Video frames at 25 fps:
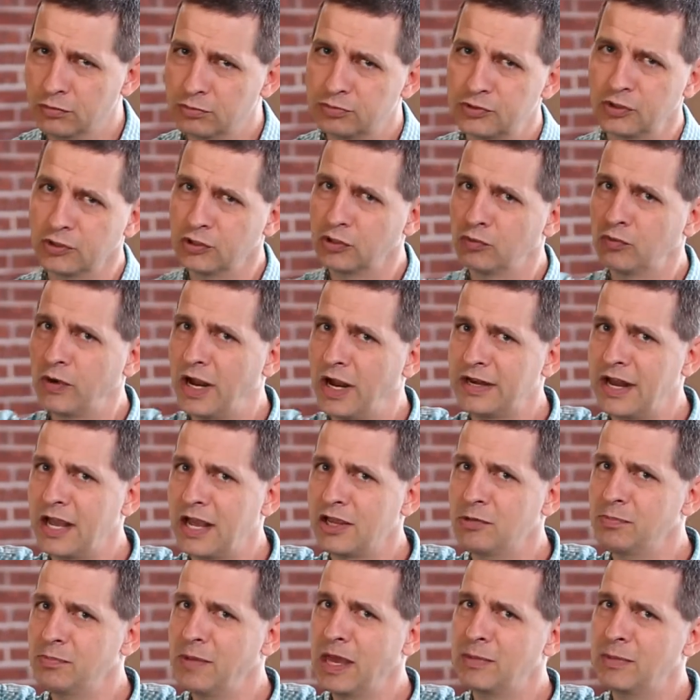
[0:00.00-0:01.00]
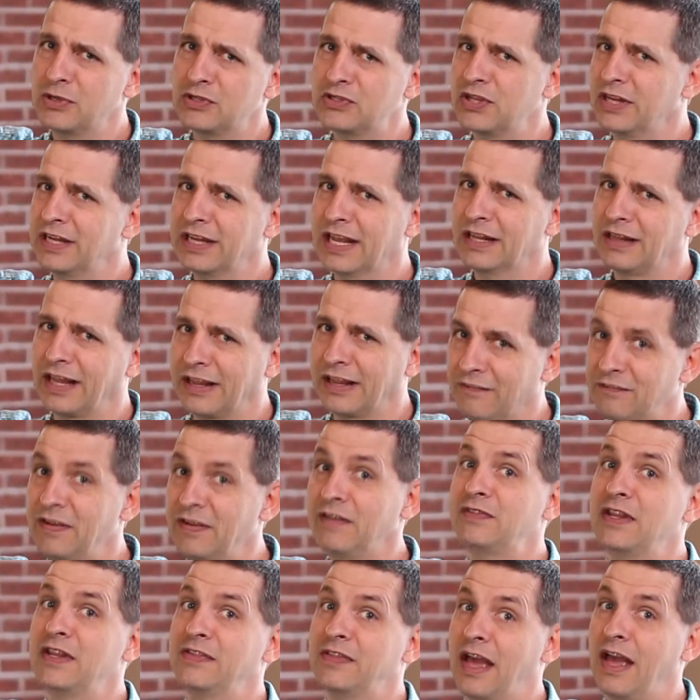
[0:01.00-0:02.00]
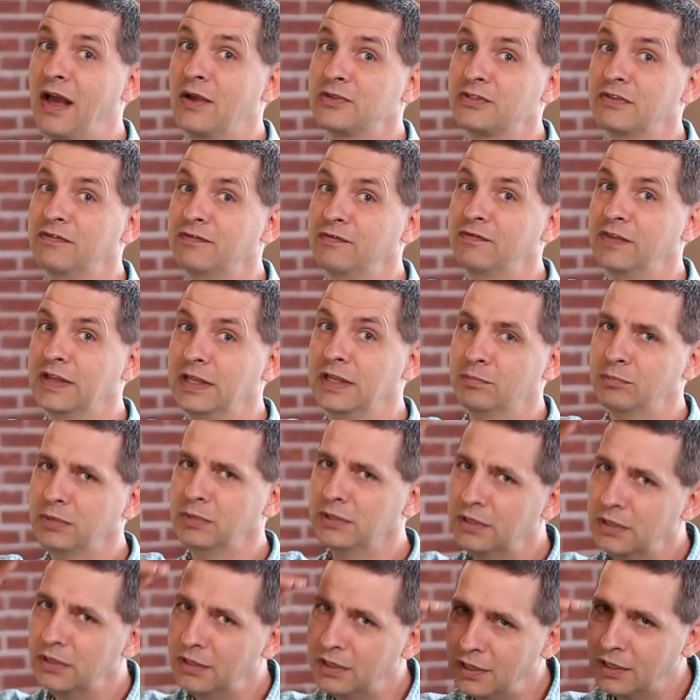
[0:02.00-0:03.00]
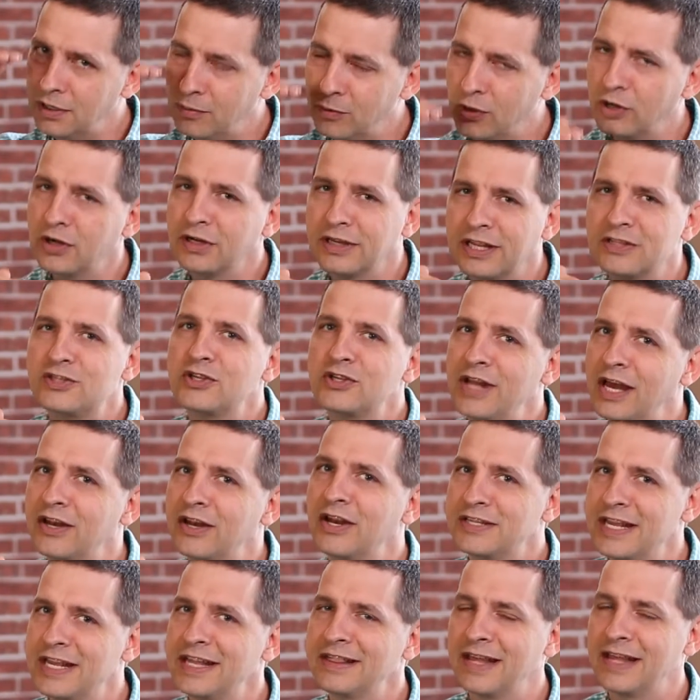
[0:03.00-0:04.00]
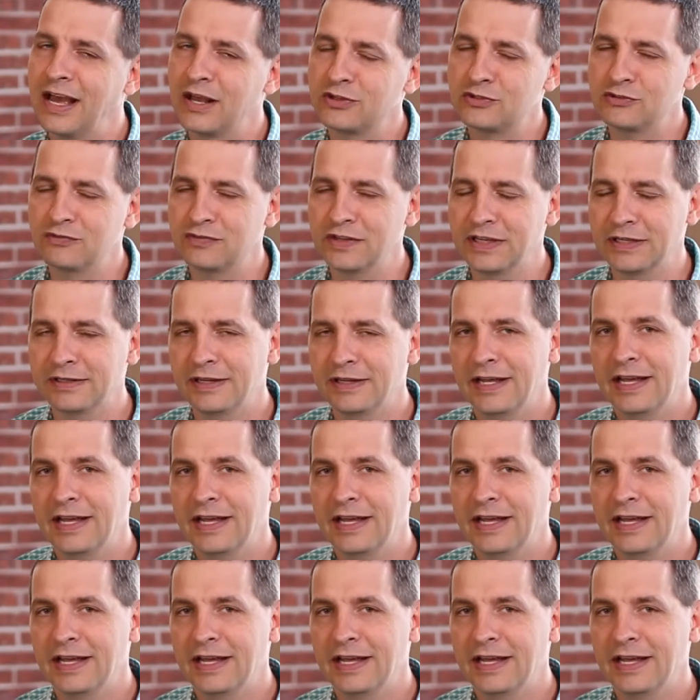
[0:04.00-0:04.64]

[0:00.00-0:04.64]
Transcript: So right now you may be sitting at like 50,000 feet, but we're going to get you down to 10,000 feet.